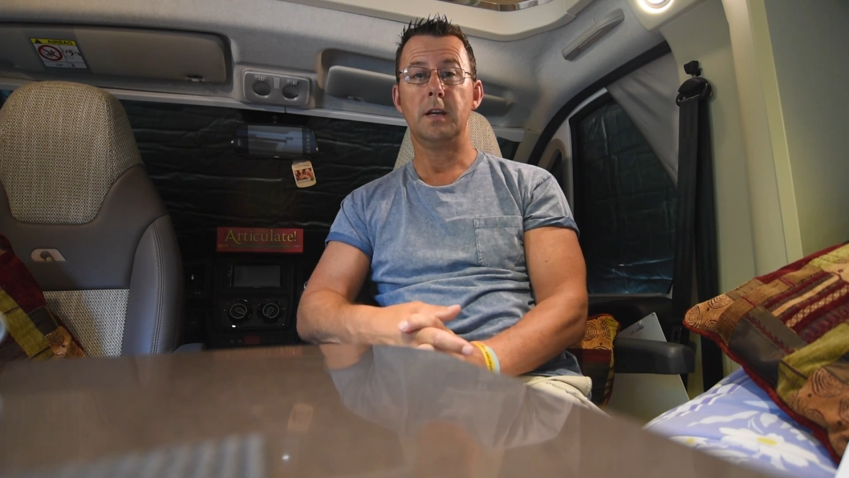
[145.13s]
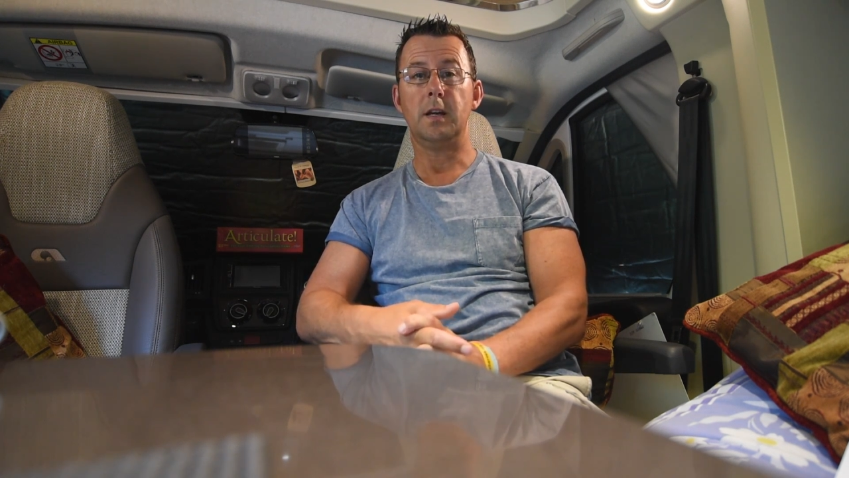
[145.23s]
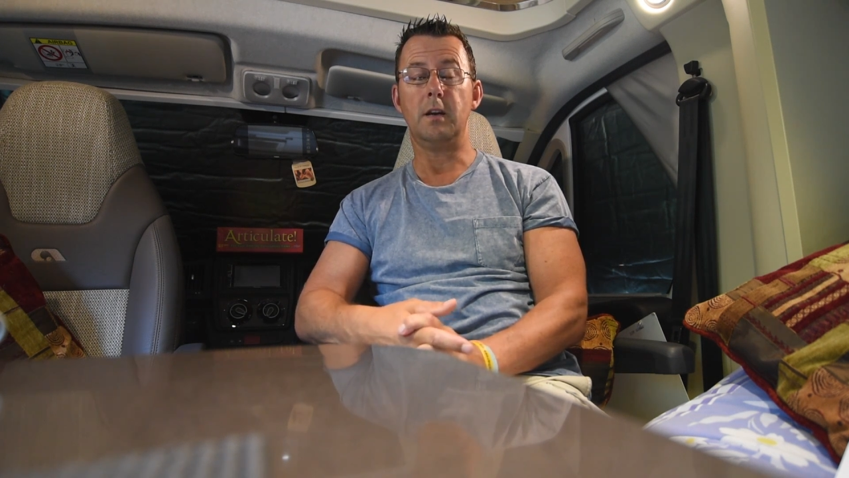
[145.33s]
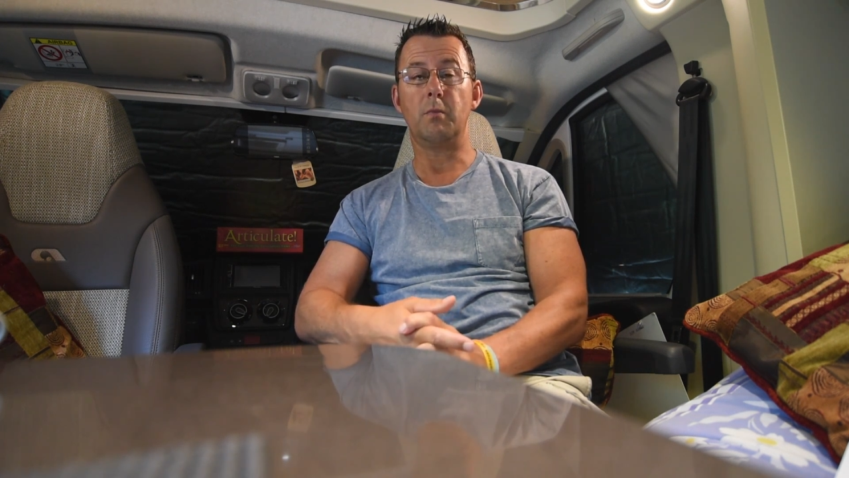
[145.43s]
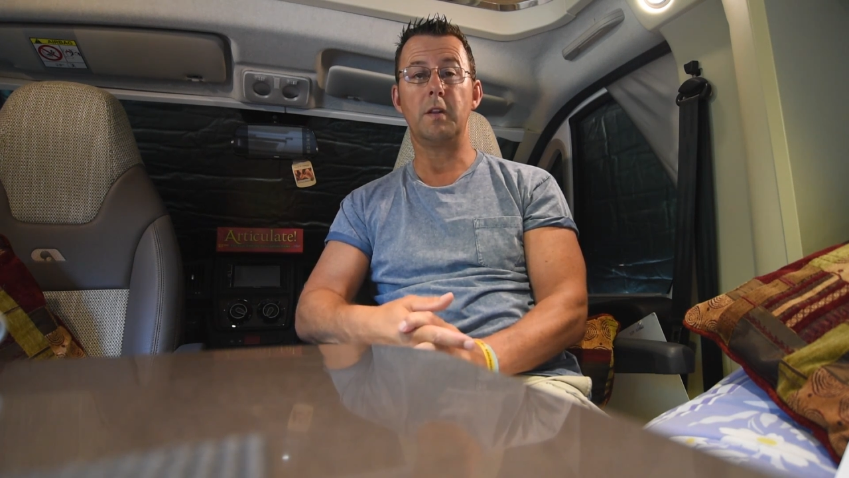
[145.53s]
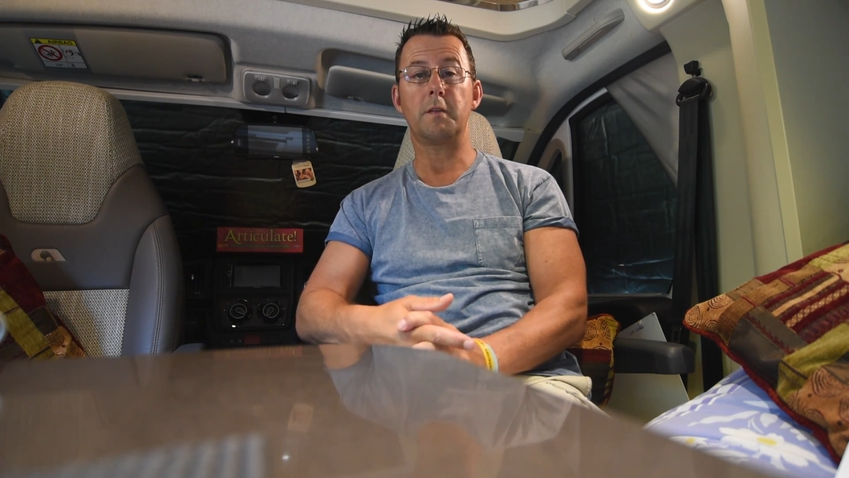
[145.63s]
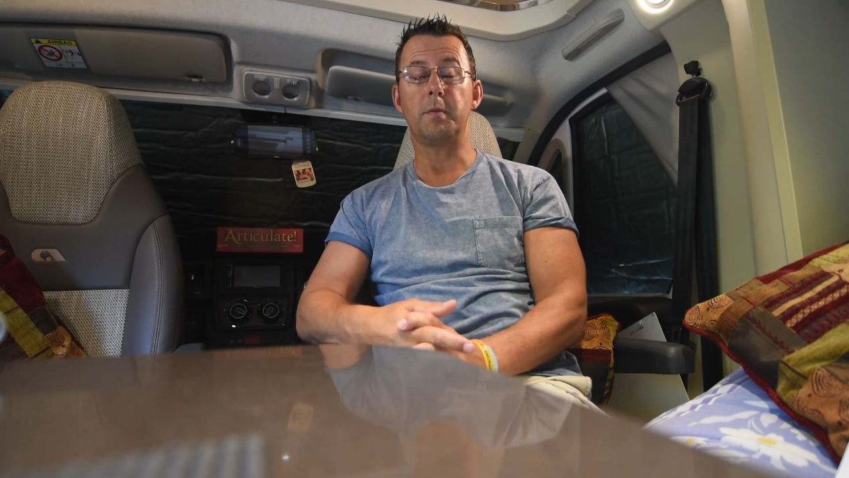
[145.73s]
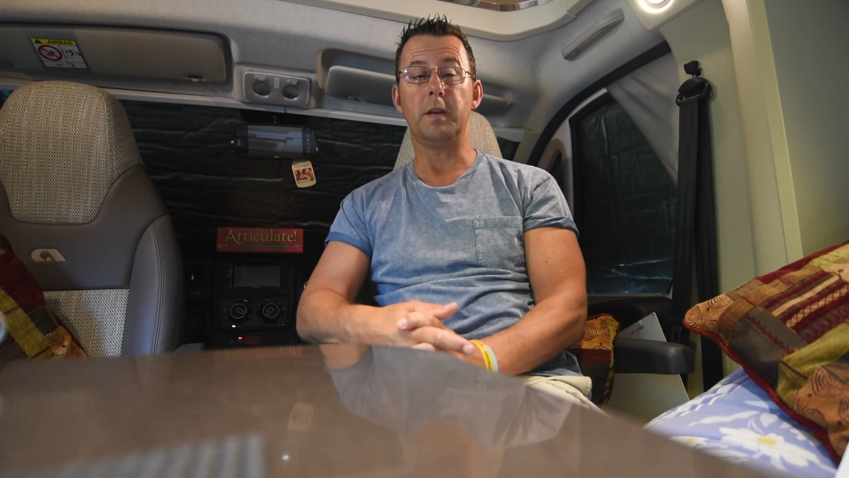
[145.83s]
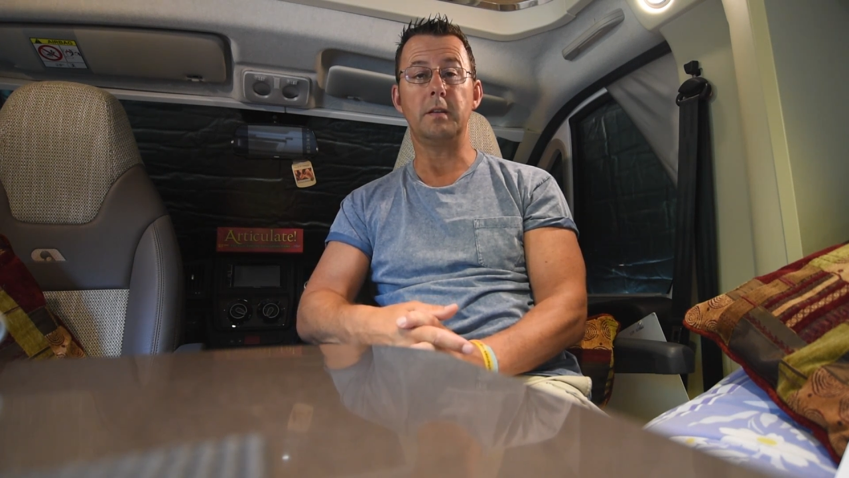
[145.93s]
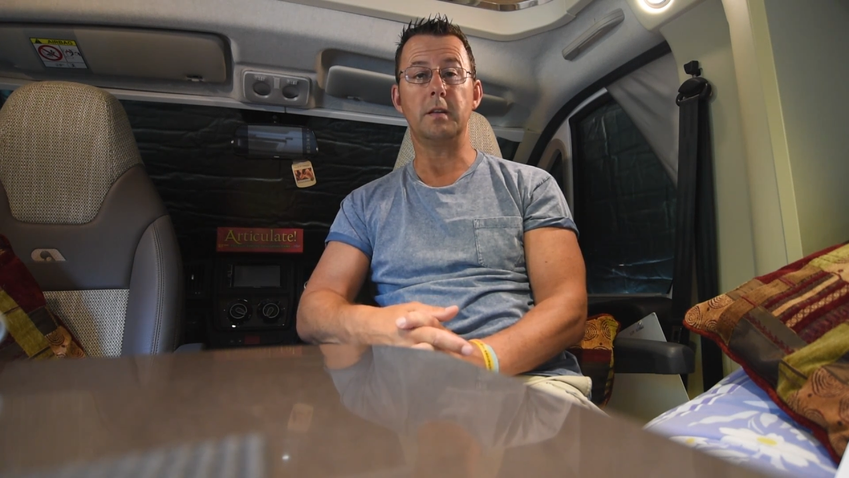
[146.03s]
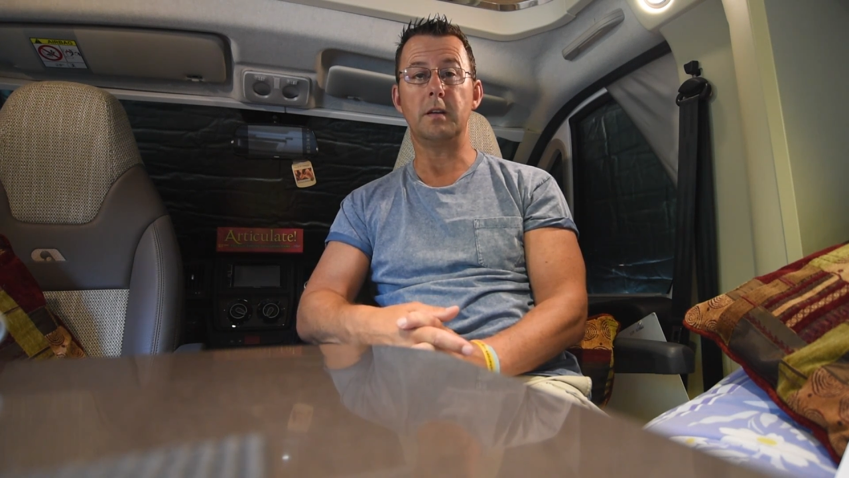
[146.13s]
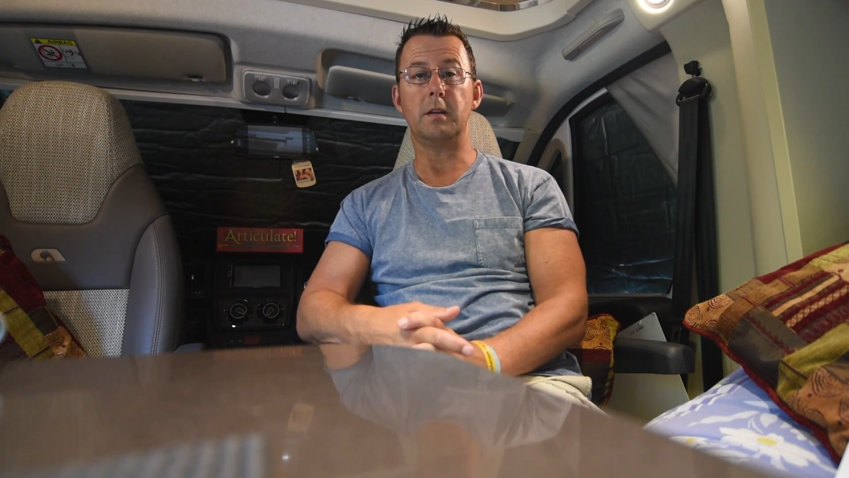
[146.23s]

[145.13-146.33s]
Weather's been